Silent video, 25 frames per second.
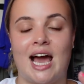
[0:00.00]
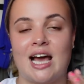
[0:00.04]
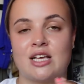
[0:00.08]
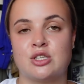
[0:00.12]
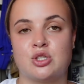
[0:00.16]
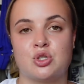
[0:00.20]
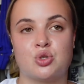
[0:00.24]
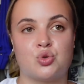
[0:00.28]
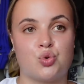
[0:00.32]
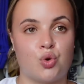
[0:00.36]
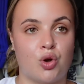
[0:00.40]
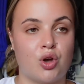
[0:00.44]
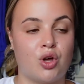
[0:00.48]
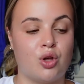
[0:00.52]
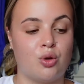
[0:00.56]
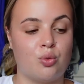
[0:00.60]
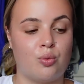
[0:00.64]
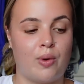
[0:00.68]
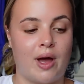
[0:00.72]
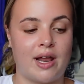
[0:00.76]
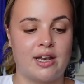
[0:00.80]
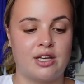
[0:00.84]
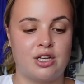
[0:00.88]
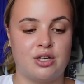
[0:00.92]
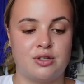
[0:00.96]
I struggle
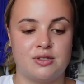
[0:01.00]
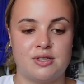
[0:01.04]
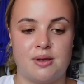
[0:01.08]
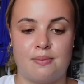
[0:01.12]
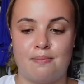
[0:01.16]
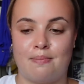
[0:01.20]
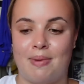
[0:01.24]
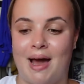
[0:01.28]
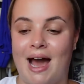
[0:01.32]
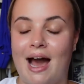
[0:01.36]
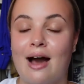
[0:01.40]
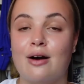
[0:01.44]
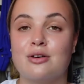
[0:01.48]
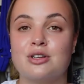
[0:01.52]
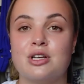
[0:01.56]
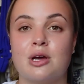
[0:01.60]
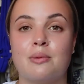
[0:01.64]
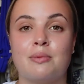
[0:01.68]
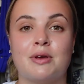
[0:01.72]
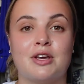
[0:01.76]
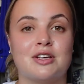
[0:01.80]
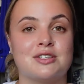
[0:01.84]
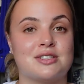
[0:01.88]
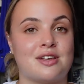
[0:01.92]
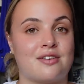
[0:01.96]
when using powder
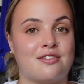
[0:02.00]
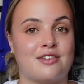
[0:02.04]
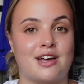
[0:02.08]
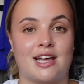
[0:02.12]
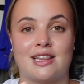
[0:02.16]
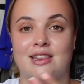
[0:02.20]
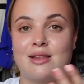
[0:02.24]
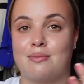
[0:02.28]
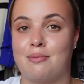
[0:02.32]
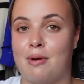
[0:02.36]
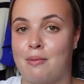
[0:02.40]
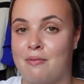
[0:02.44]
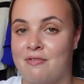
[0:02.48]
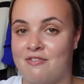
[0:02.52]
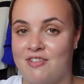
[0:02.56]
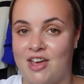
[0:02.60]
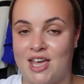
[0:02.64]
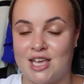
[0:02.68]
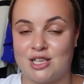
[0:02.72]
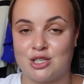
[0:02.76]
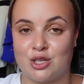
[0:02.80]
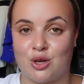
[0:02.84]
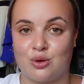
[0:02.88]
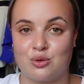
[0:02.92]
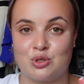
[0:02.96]
because I find that my
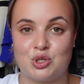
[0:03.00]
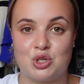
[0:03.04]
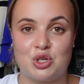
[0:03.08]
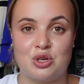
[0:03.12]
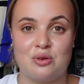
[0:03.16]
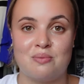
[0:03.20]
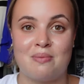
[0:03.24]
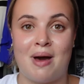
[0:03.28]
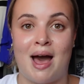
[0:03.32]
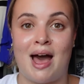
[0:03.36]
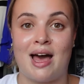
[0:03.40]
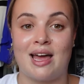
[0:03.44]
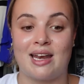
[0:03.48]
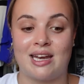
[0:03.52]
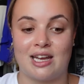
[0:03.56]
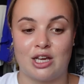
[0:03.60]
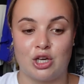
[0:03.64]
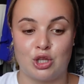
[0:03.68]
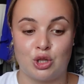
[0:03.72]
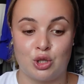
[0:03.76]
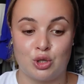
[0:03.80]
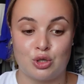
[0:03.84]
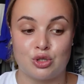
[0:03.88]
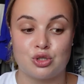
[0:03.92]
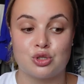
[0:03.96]
face goes too matte and
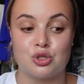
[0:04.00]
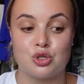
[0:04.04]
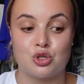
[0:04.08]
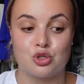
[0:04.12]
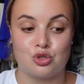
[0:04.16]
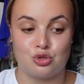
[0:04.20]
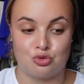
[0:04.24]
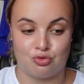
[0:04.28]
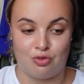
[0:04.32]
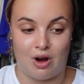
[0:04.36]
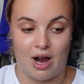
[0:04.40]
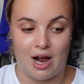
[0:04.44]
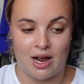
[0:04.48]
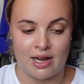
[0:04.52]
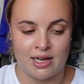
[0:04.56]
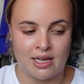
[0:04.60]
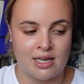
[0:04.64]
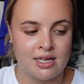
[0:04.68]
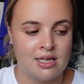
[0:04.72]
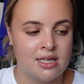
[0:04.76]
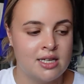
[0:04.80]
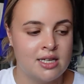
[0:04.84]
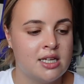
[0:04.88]
it looks dry.